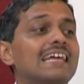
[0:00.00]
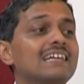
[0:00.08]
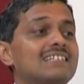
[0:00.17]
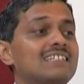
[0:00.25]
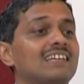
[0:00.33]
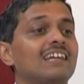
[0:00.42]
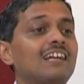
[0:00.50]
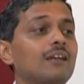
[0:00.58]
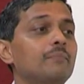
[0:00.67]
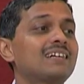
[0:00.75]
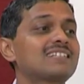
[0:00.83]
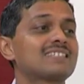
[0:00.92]
gets little
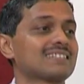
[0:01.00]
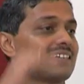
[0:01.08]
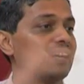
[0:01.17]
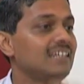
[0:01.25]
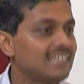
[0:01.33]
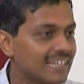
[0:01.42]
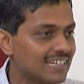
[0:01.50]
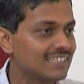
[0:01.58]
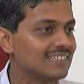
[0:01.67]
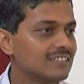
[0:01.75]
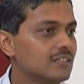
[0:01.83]
bit stunted